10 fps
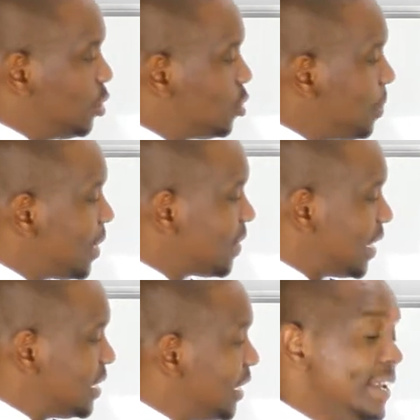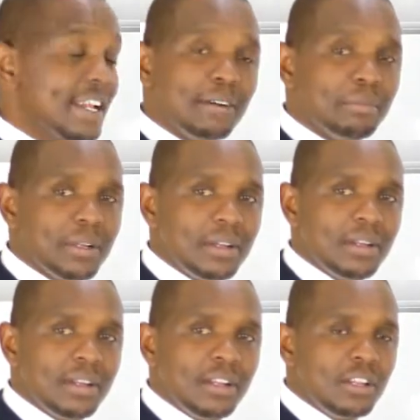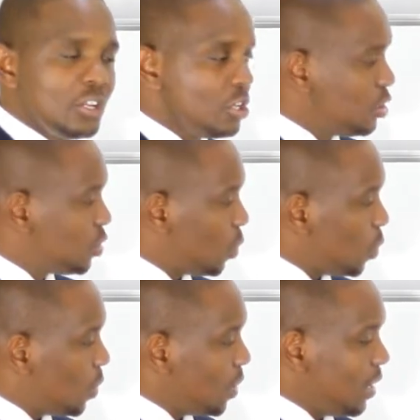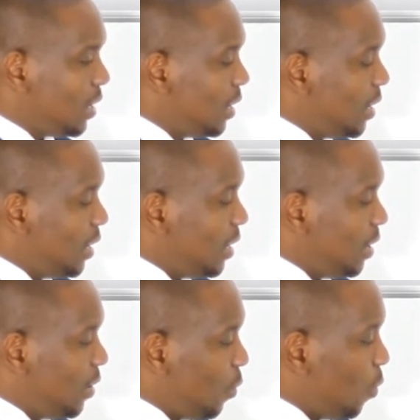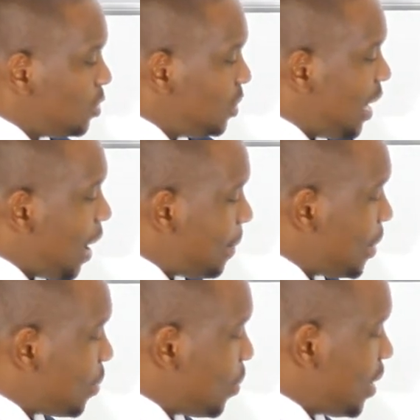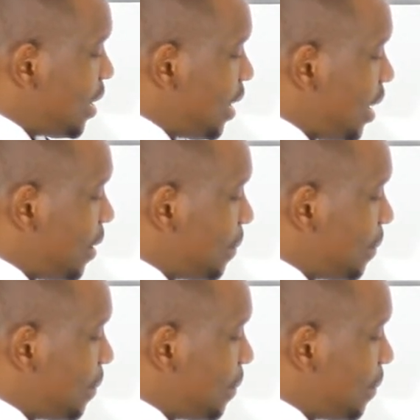to make that income. So what will happen when